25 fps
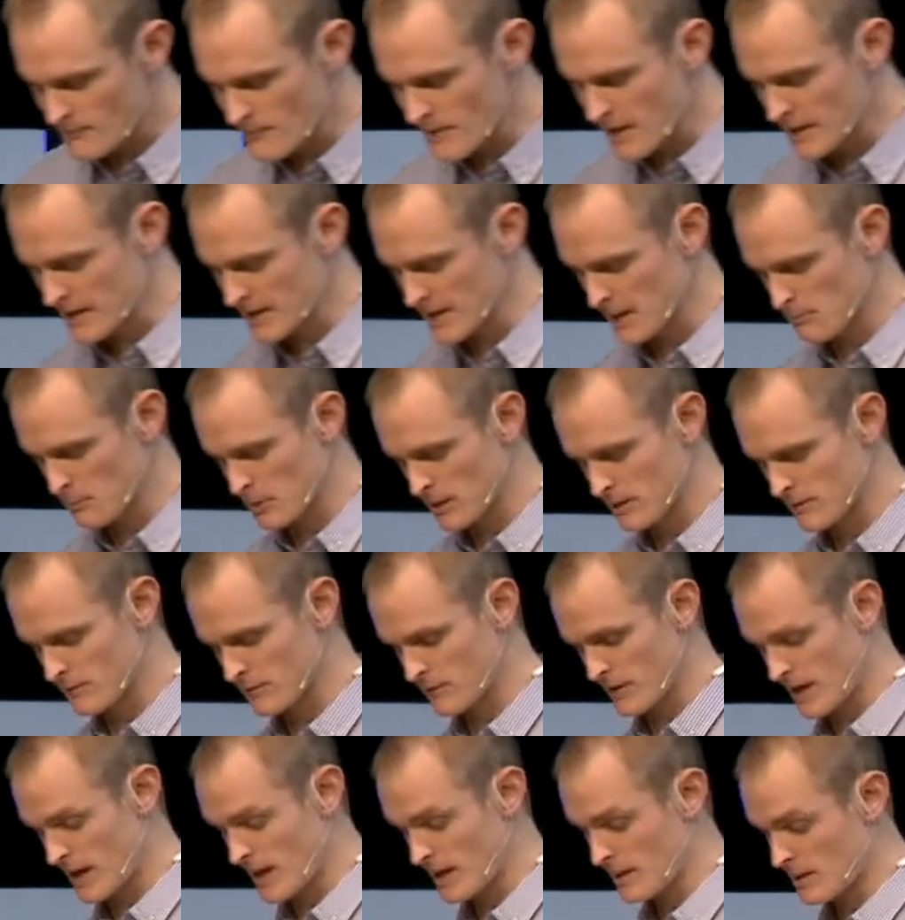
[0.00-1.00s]
a couple of,
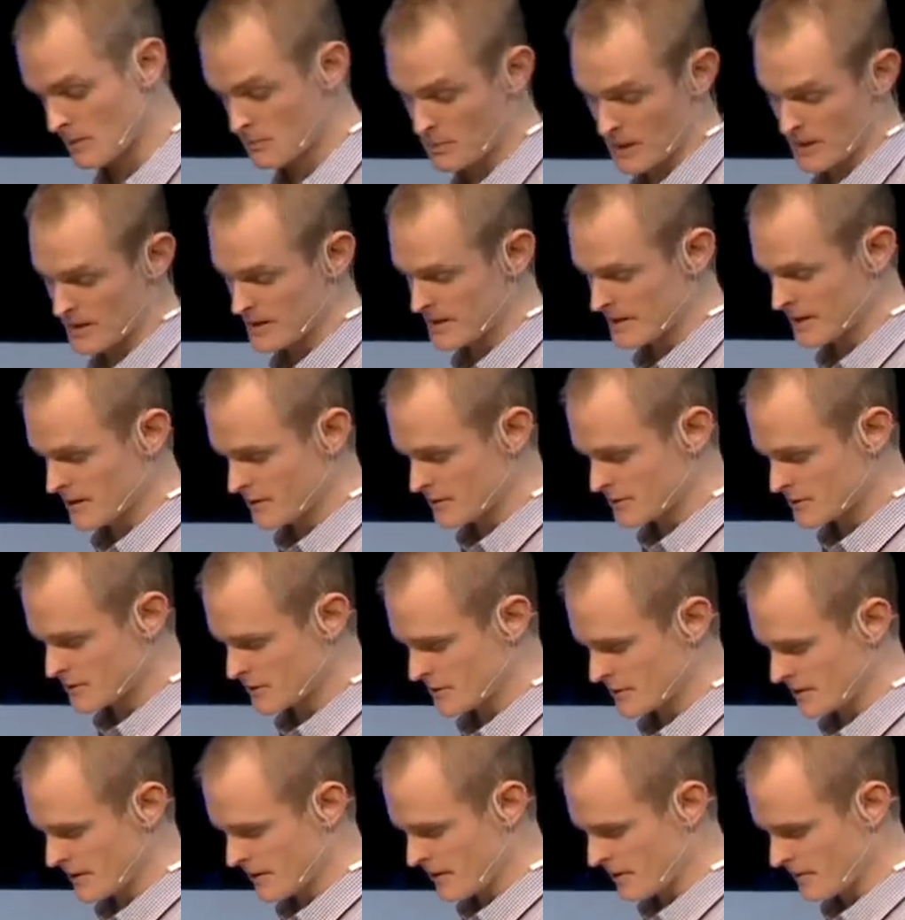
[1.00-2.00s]
uh, about a year or two
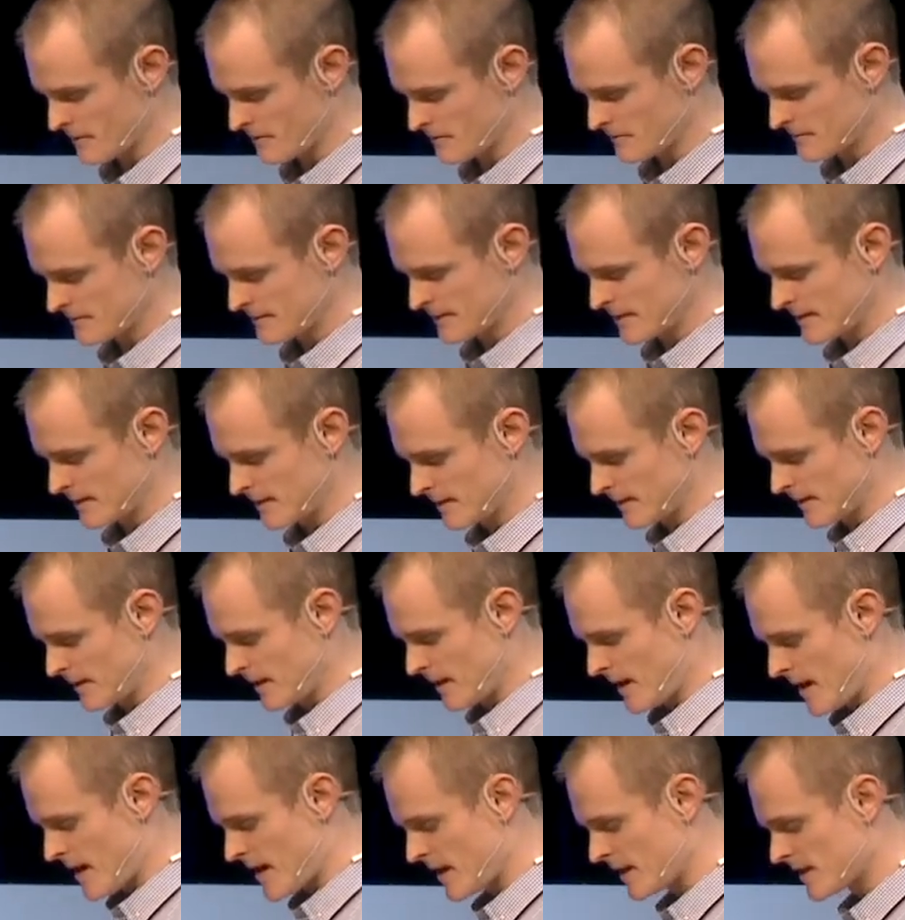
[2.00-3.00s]
ago.
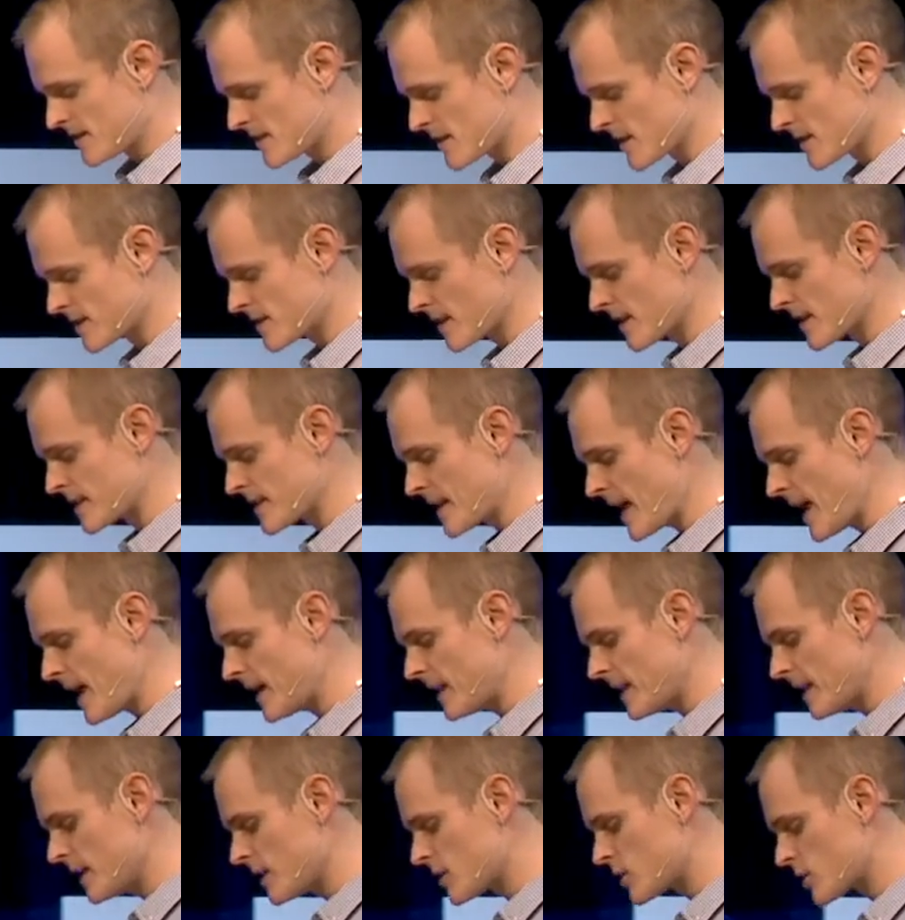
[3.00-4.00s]
And he says this At
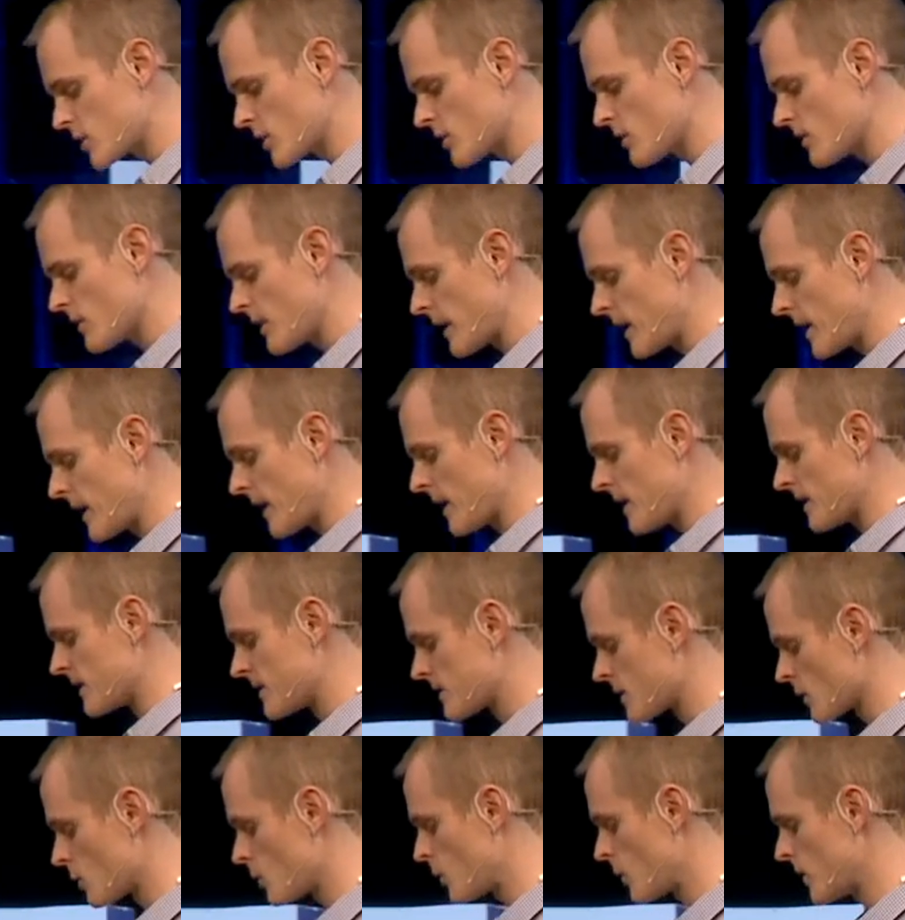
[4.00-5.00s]
issue here is
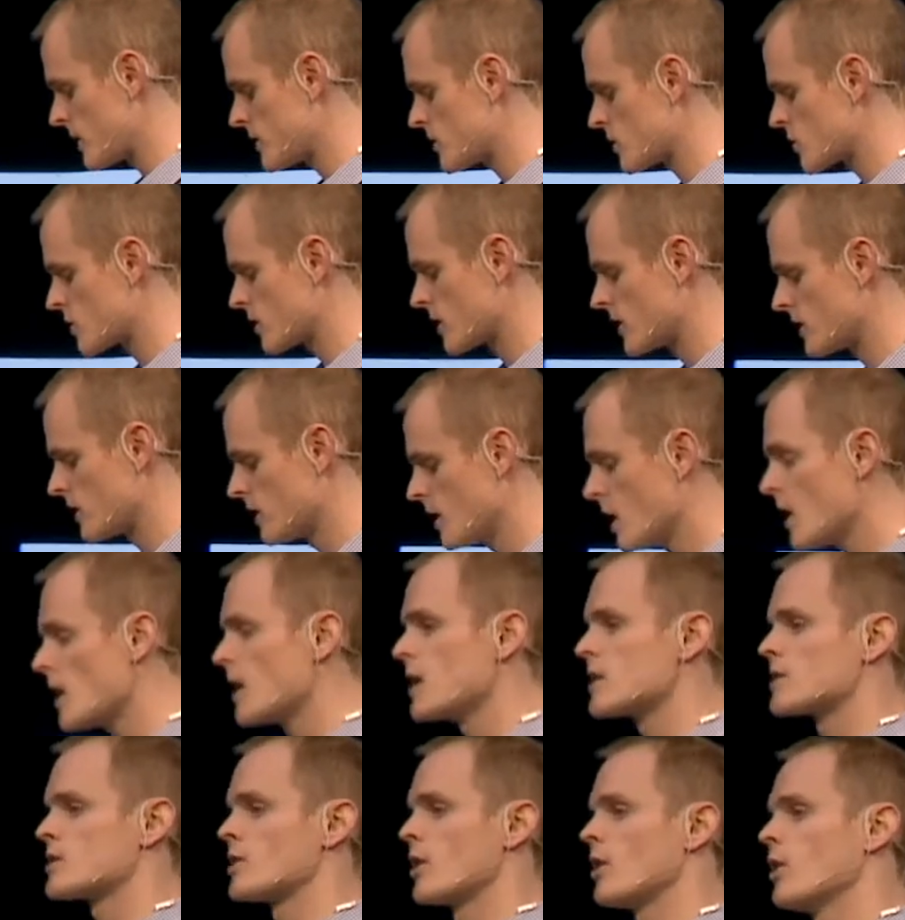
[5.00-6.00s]
the question
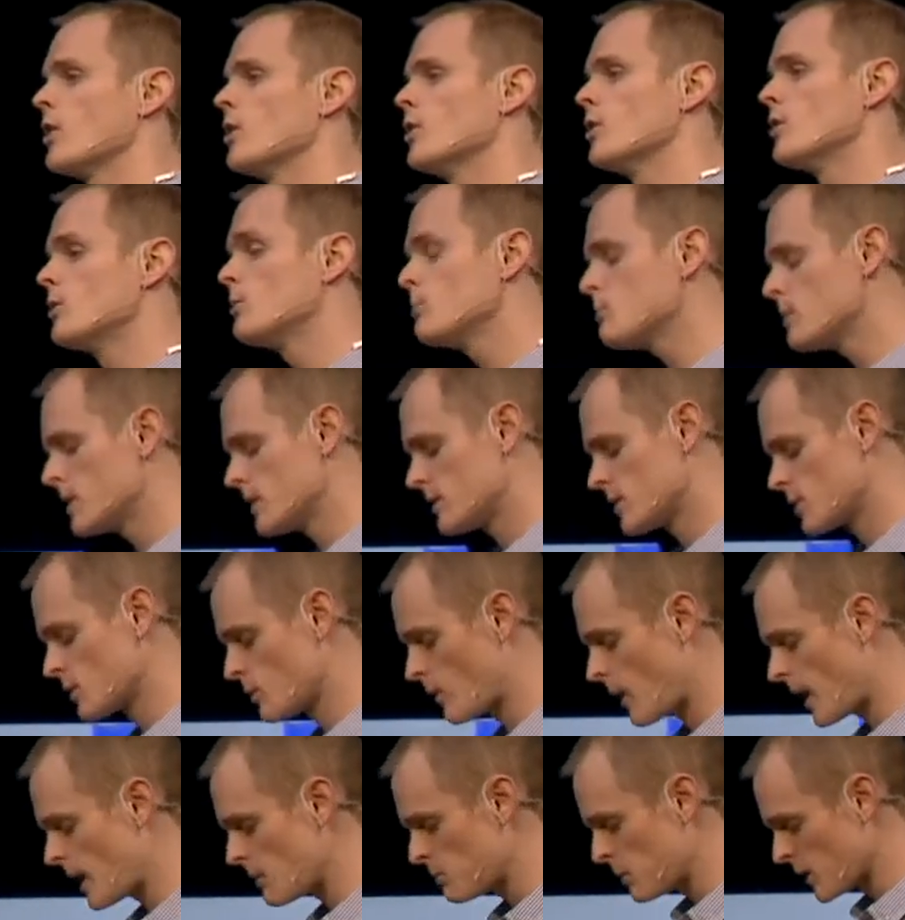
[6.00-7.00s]
to whom do
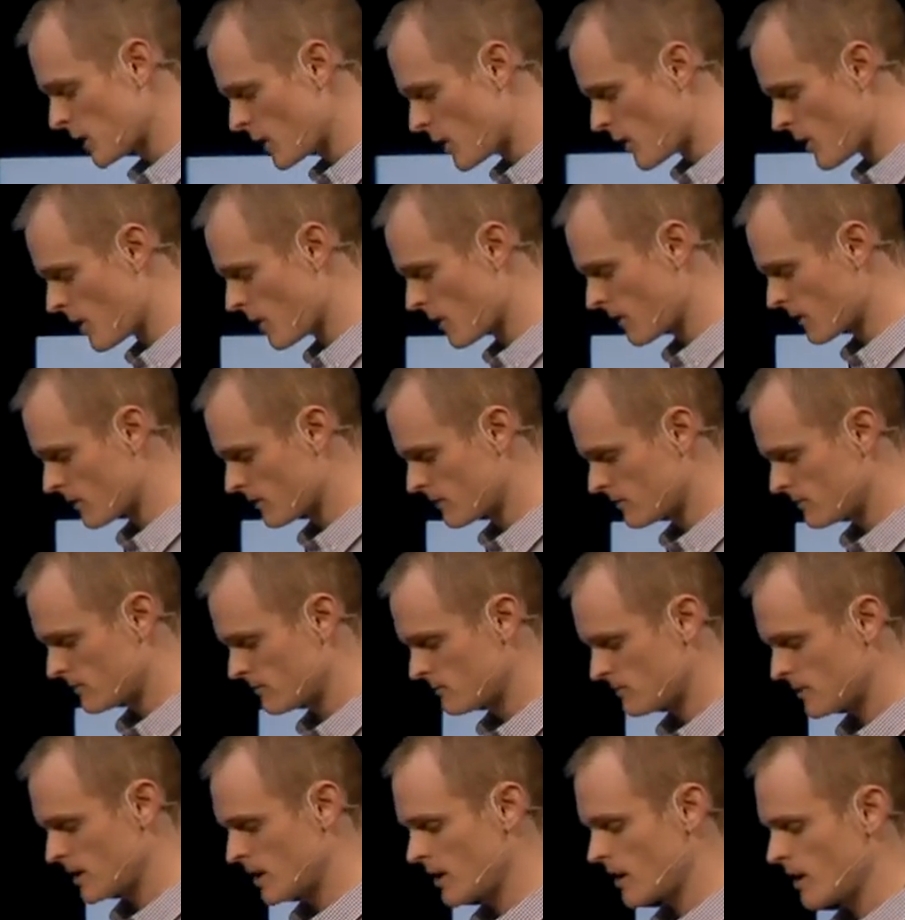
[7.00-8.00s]
I belong?
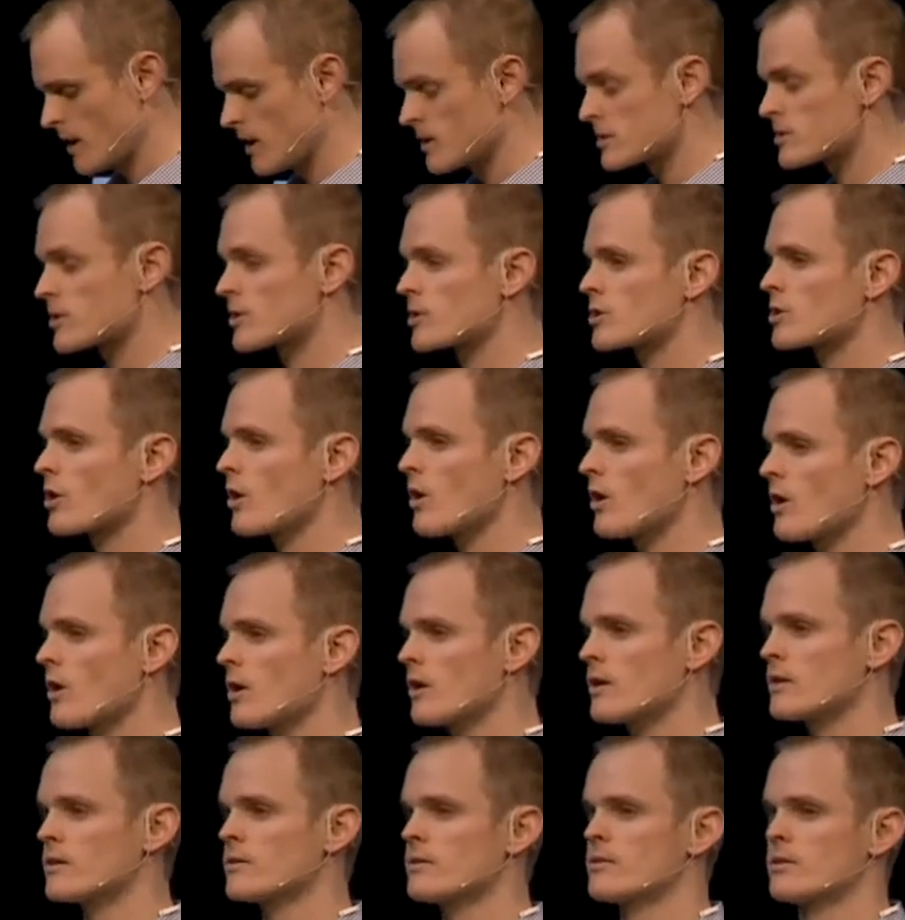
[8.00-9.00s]
to
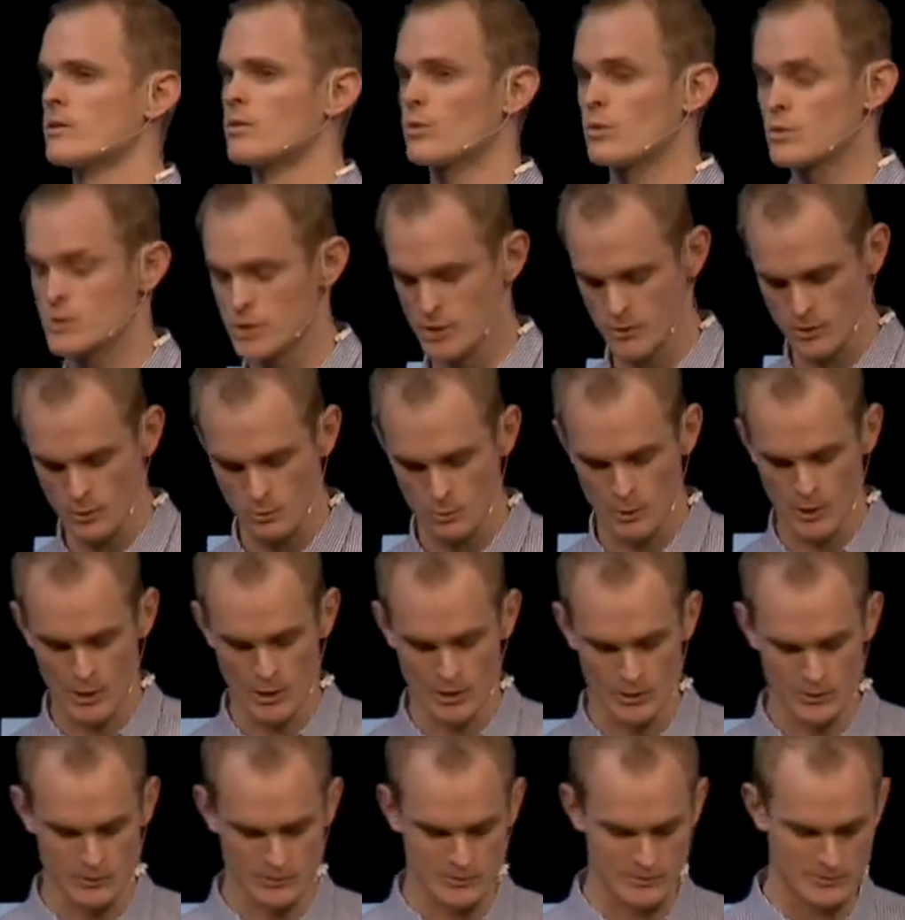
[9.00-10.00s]
God or to the
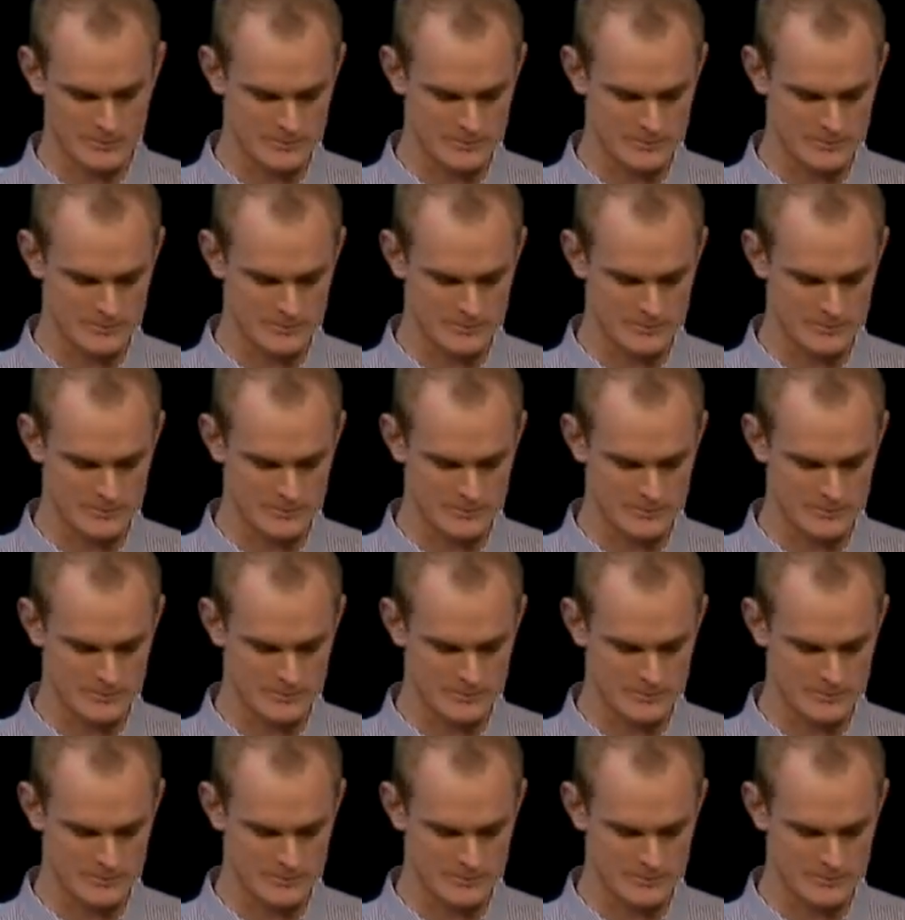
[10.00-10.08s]
world.